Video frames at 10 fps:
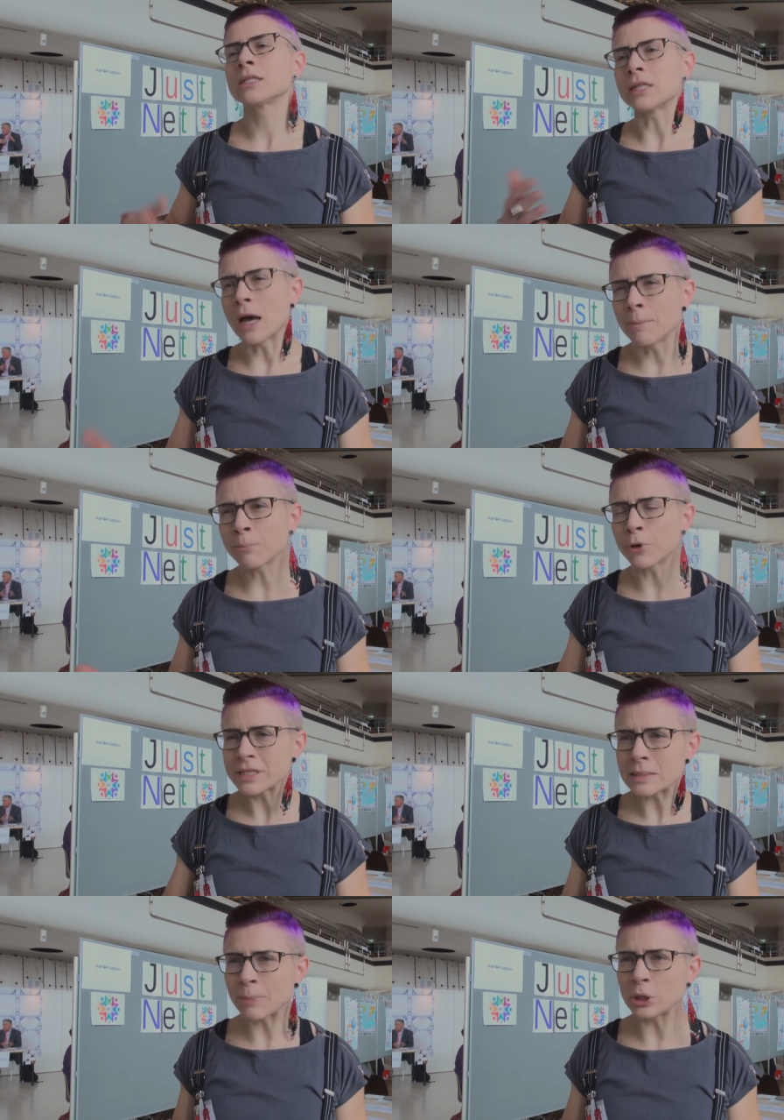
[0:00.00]
some
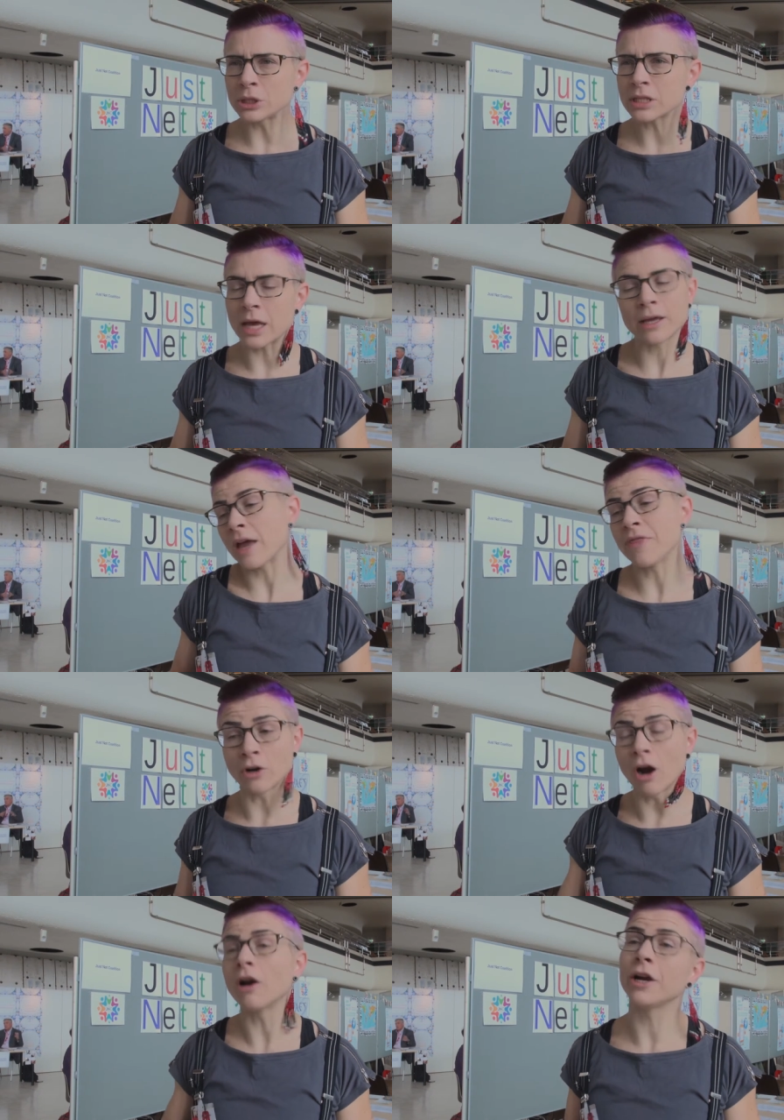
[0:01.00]
principles, and
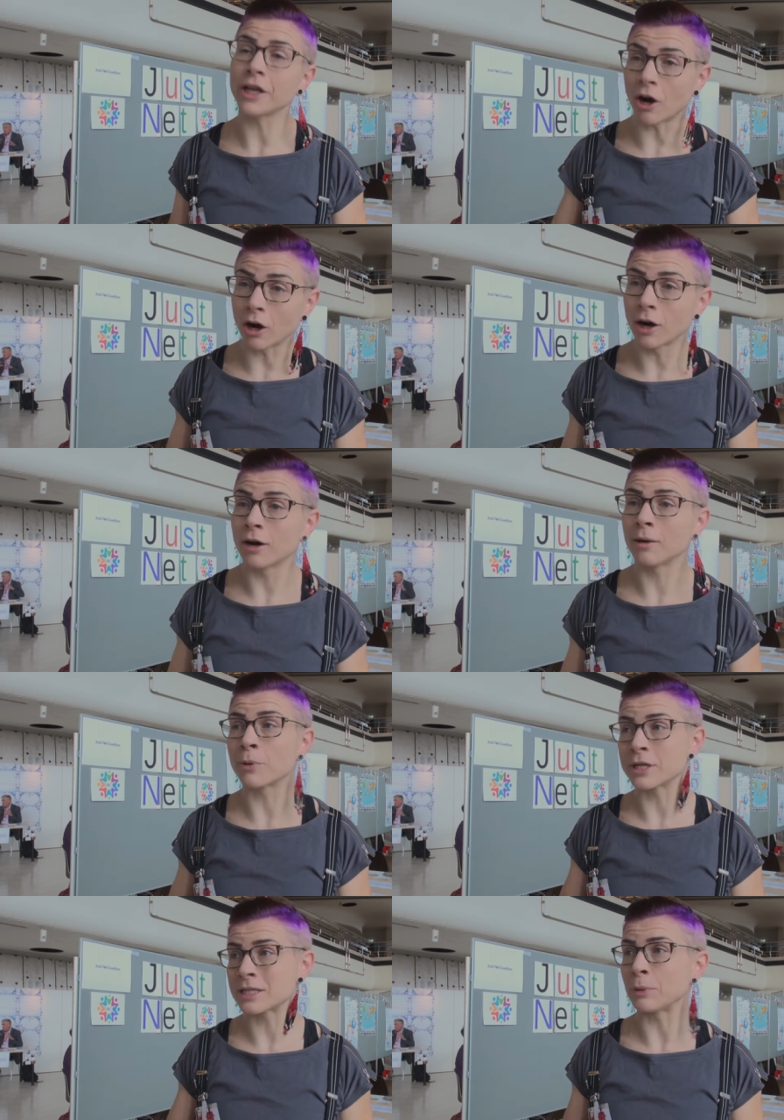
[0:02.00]
there already are
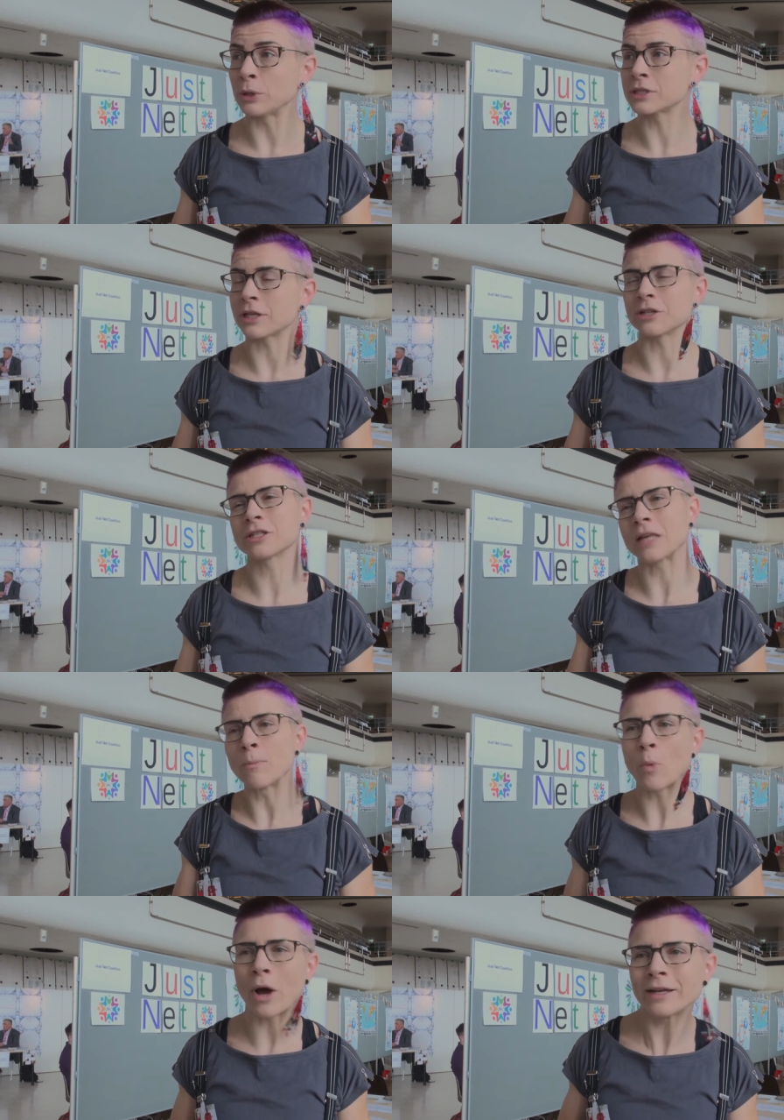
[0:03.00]
principles that are
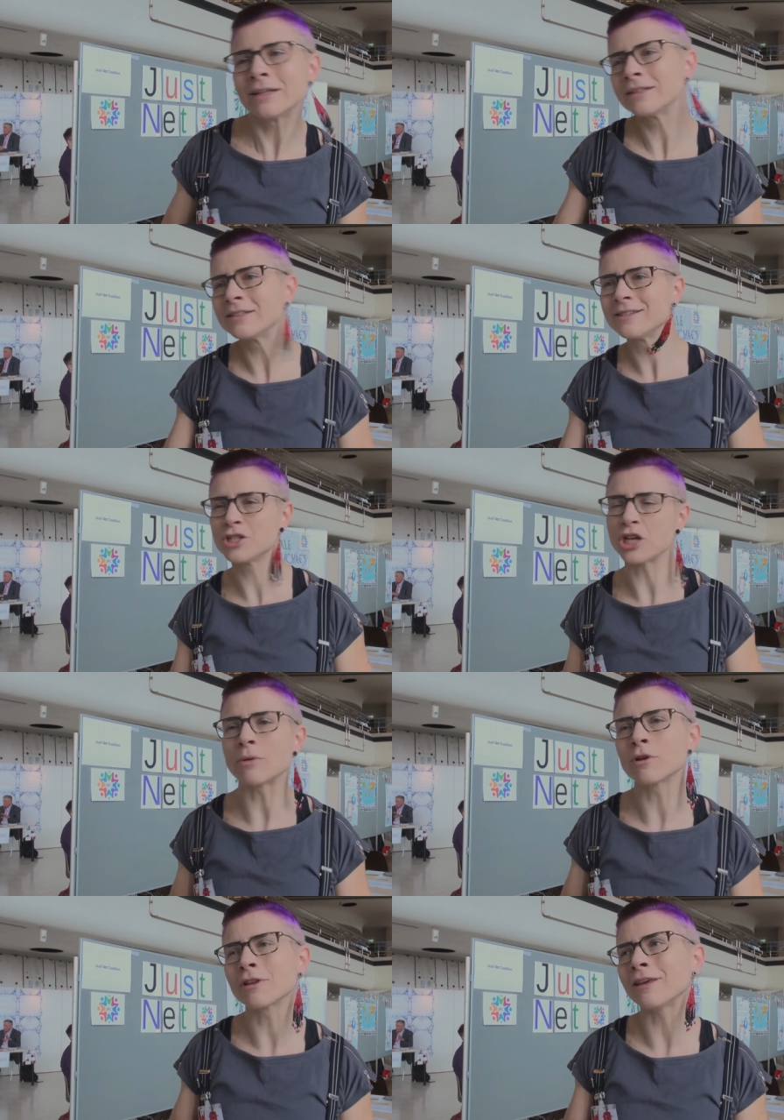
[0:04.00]
somewhat
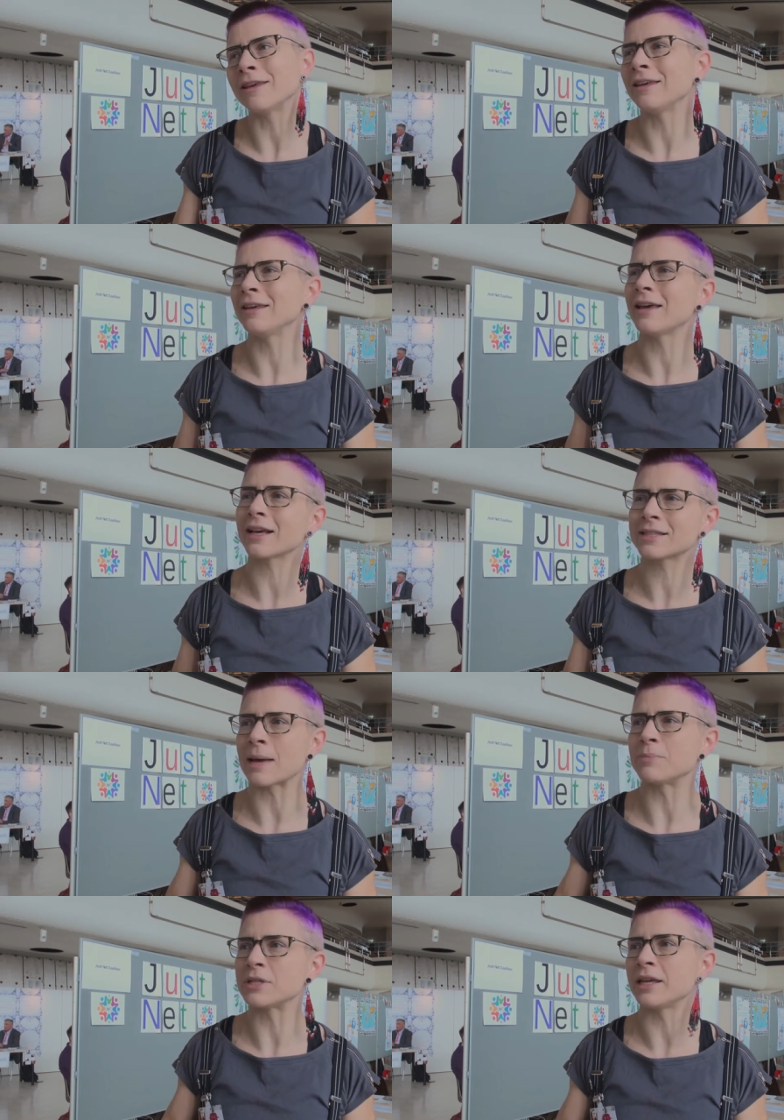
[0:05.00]
generally
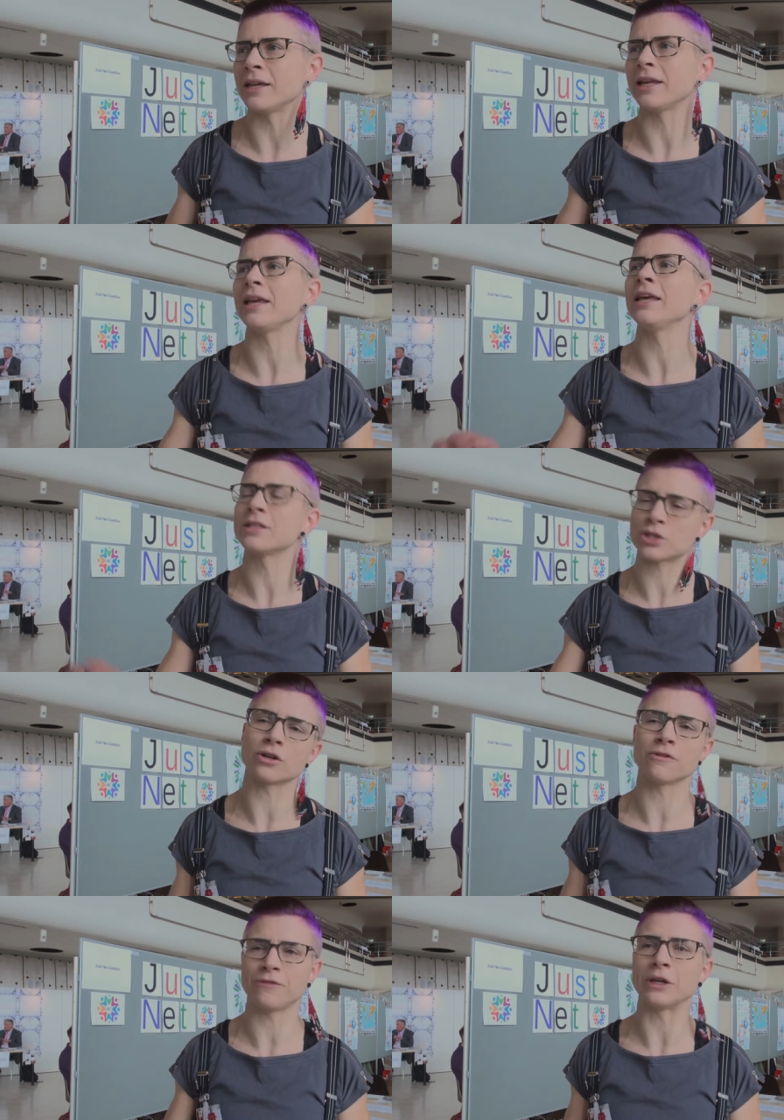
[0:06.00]
accepted in
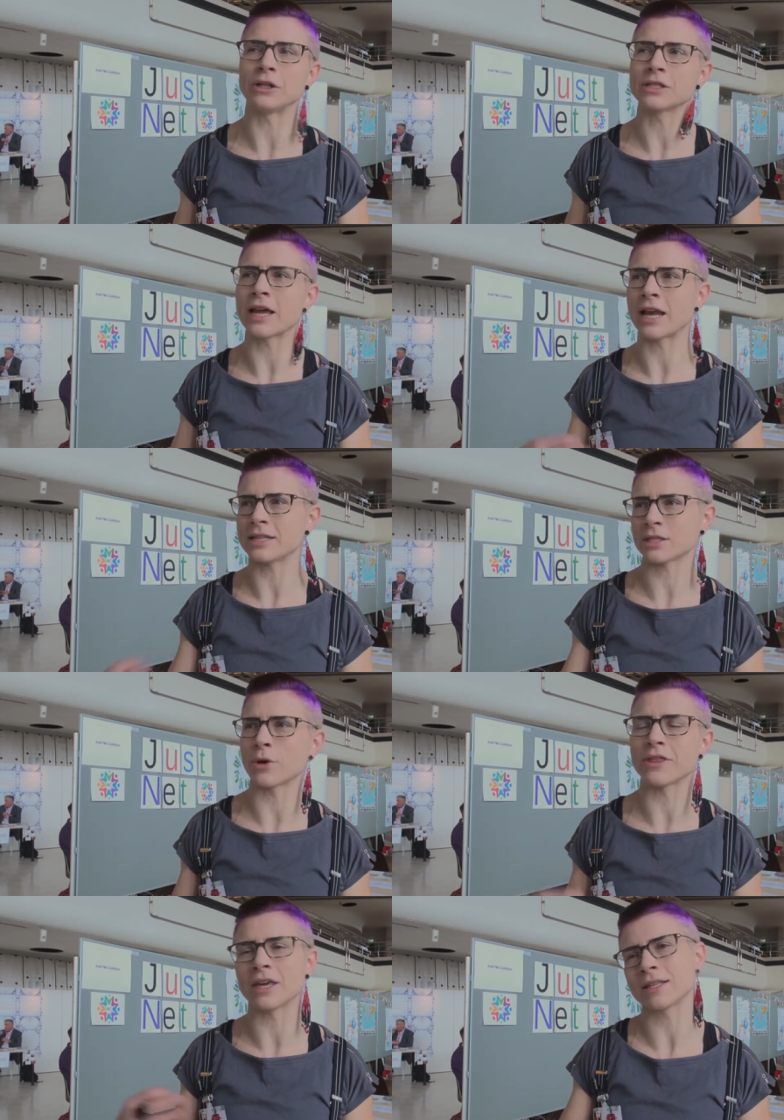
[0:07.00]
certain fields. And I, so
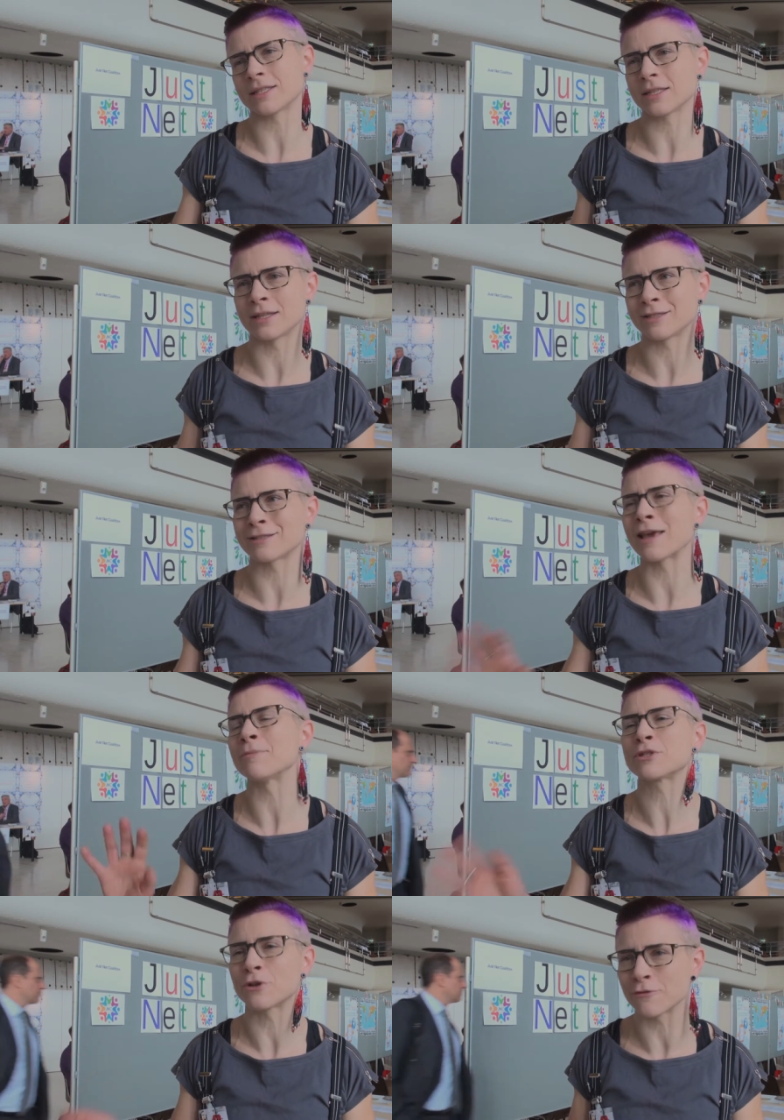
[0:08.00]
I think it's, it's the same
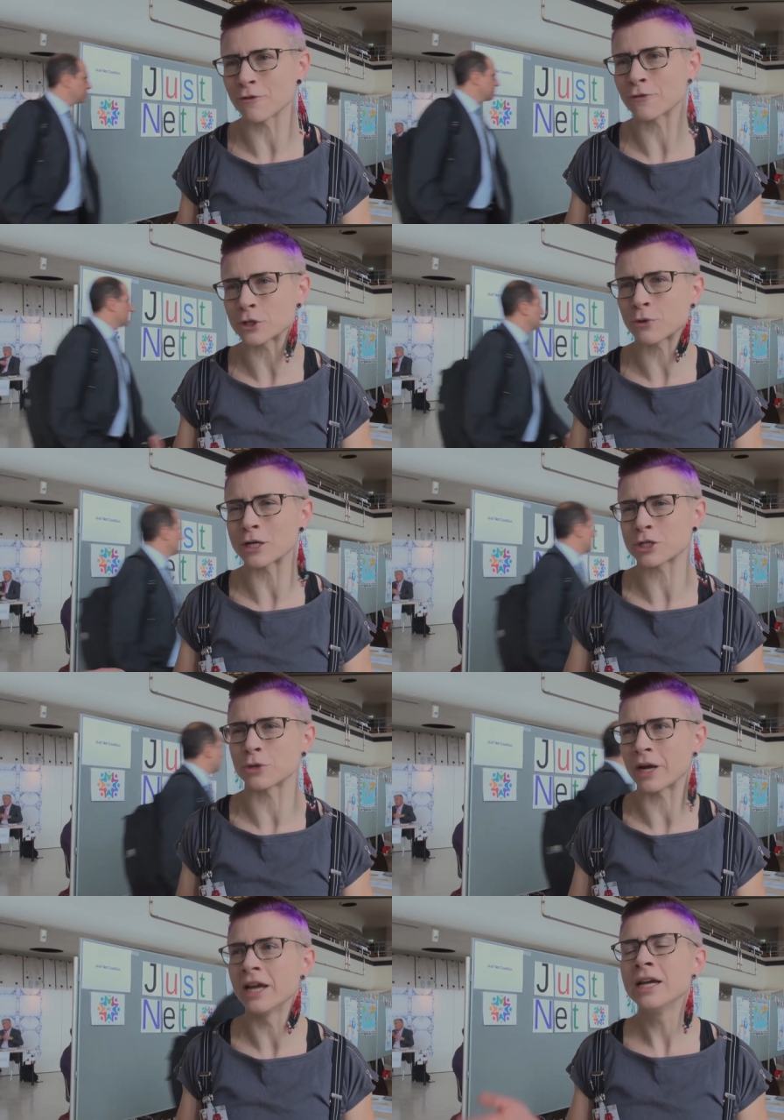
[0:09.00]
as sort of your first question,
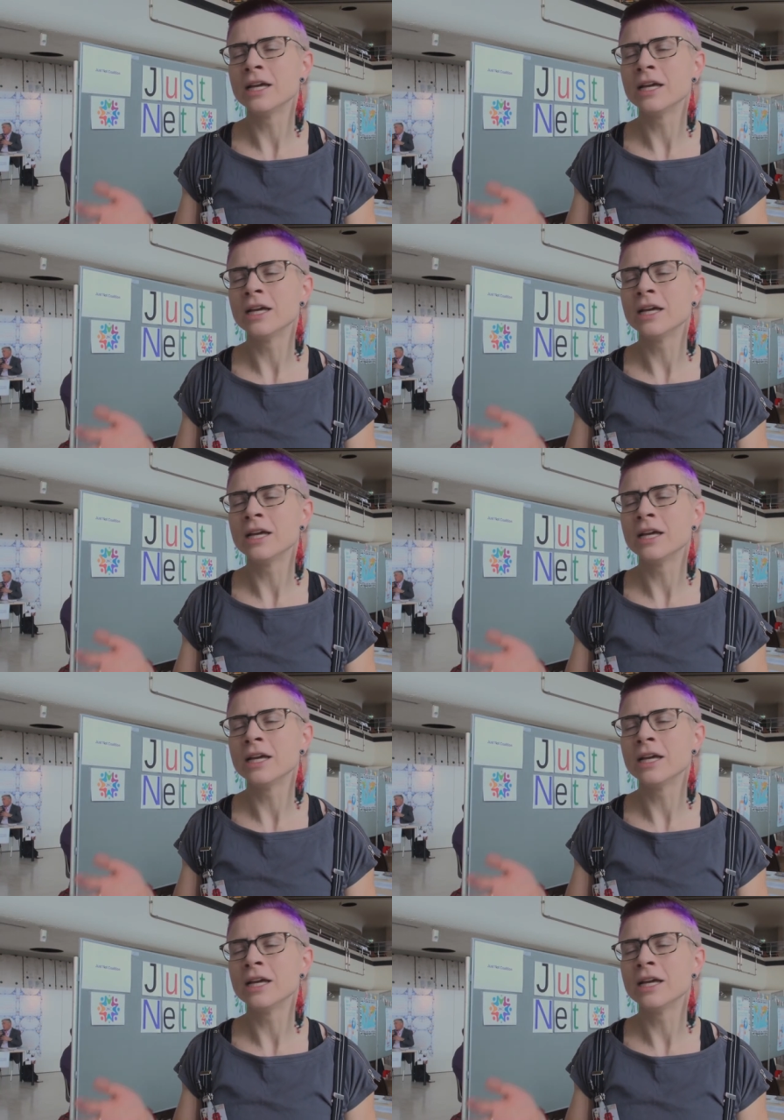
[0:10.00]
right?